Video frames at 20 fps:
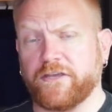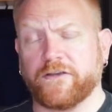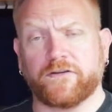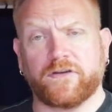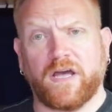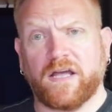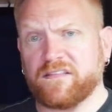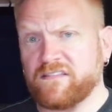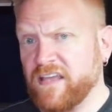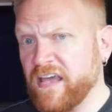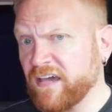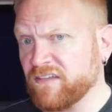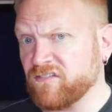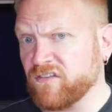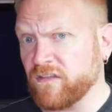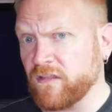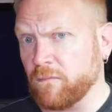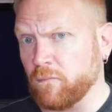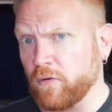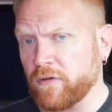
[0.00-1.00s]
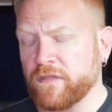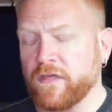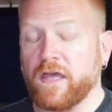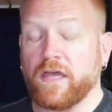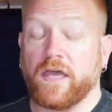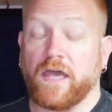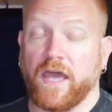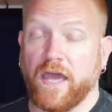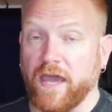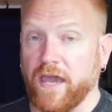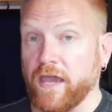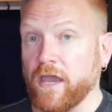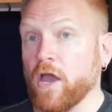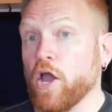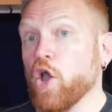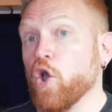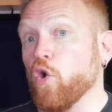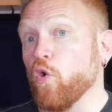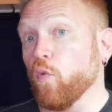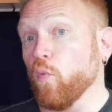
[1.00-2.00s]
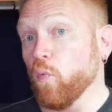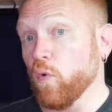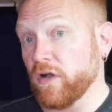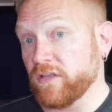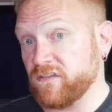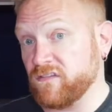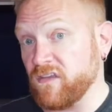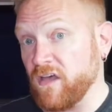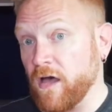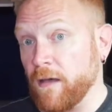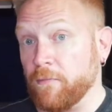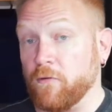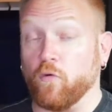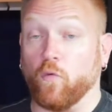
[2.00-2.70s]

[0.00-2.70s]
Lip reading: You're not texting them with, hey, what's up?